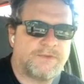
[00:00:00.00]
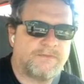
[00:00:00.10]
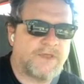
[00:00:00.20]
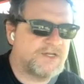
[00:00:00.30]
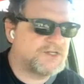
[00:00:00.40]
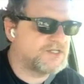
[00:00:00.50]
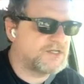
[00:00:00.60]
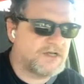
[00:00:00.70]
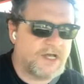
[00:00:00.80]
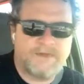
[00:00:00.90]
Like, just he'll
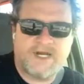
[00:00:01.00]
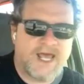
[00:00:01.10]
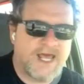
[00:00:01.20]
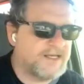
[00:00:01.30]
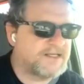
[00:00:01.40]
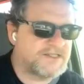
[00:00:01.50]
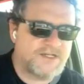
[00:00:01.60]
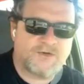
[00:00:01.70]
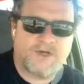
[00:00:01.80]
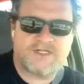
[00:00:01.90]
come into any
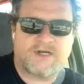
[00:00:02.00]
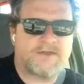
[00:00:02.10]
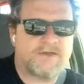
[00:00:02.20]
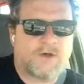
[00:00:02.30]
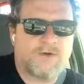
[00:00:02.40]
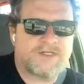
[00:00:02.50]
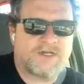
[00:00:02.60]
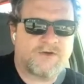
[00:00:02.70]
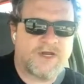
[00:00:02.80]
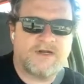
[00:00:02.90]
situation. Uh, there's always a
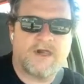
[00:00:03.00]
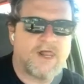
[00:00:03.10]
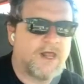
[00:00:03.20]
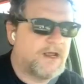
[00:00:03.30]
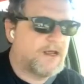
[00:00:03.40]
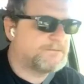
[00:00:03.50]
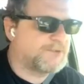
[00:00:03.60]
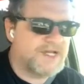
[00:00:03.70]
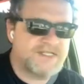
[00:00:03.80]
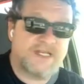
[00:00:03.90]
great
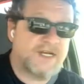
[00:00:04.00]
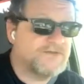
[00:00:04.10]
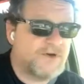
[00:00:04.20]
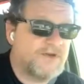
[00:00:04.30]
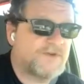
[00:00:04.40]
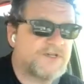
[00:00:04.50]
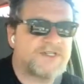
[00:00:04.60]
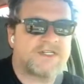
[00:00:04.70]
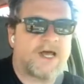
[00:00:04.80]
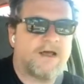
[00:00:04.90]
presence, and he's very
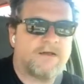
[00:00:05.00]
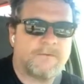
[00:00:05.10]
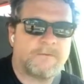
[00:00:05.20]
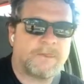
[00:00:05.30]
versatile.